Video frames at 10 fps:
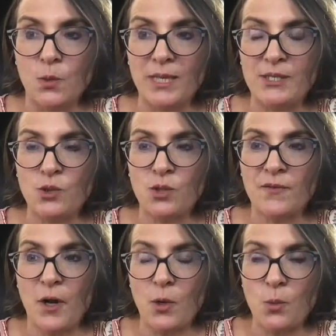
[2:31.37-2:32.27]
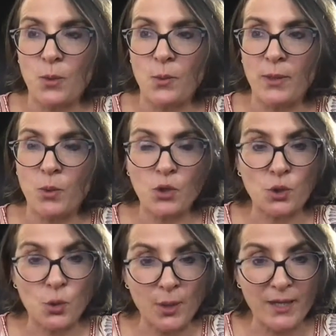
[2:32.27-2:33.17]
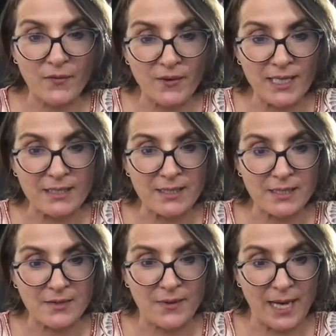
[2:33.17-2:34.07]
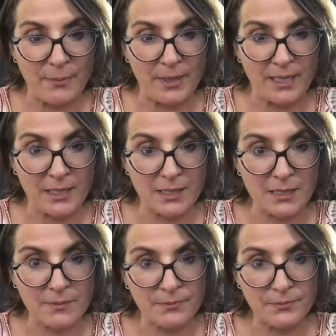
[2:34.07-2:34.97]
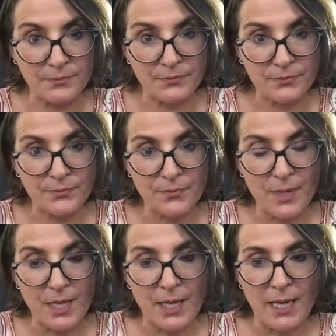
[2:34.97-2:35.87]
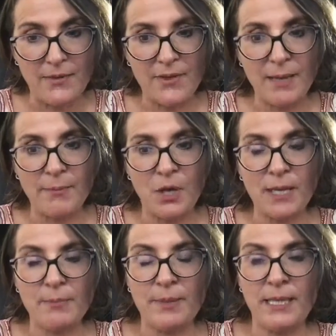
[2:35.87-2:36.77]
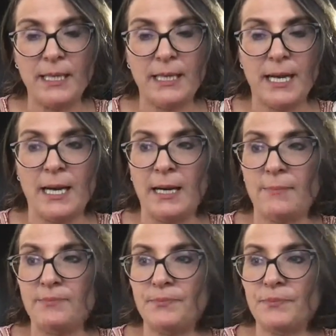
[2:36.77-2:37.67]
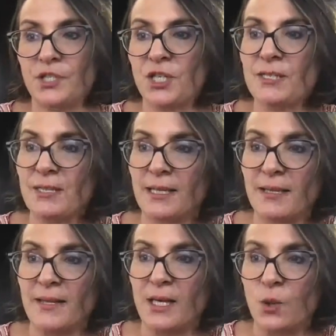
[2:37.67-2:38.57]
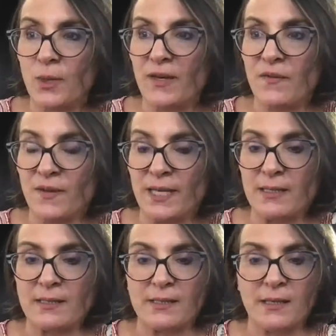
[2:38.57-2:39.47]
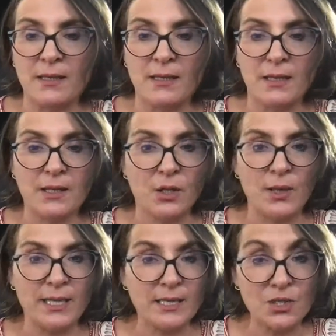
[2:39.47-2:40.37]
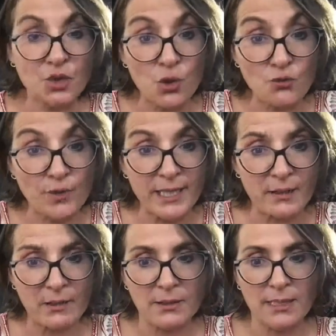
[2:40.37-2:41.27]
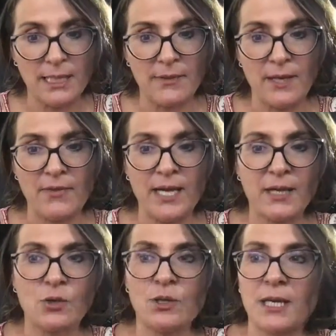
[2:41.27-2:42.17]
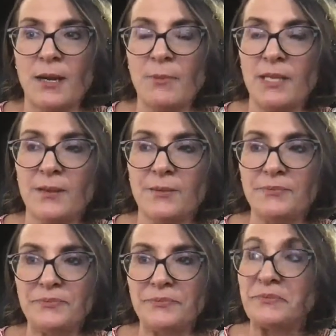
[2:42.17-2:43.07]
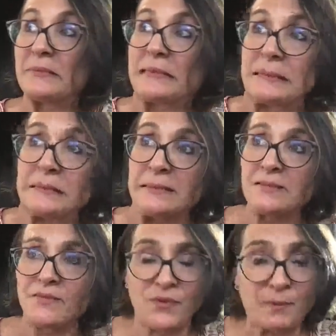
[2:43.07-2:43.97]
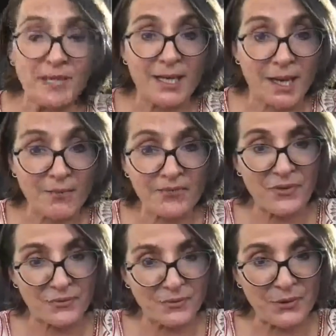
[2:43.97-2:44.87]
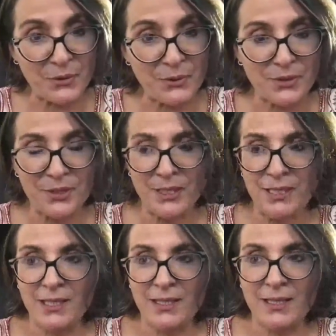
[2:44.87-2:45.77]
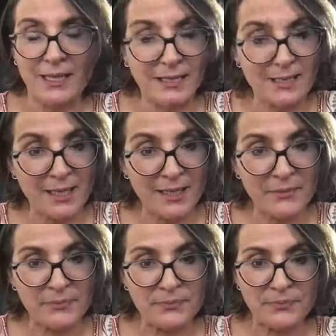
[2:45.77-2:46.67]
we sort of, we want quick fixes of happiness. And that might be just to get that quick fix, you know, and it's not real. And that could come in, for me, comfort food, eating.